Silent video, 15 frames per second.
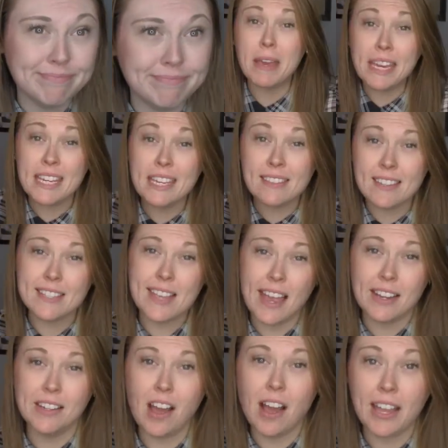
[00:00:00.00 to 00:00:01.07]
Making this
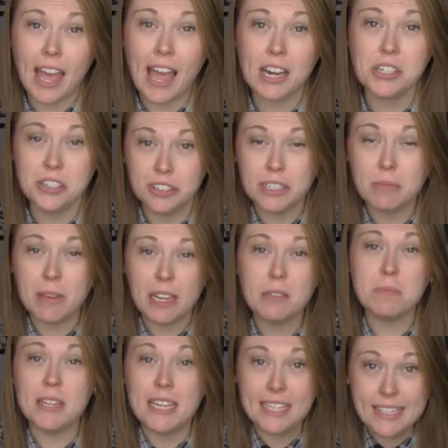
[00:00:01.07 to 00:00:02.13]
eggnog actually made
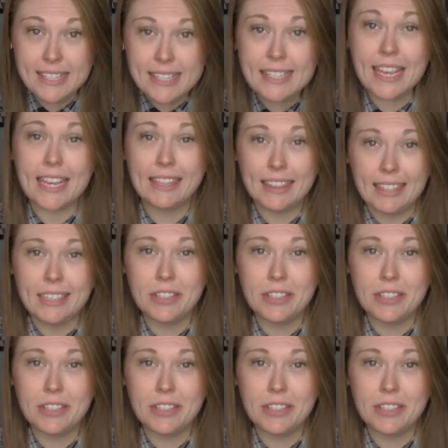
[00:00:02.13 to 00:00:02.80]
me insanely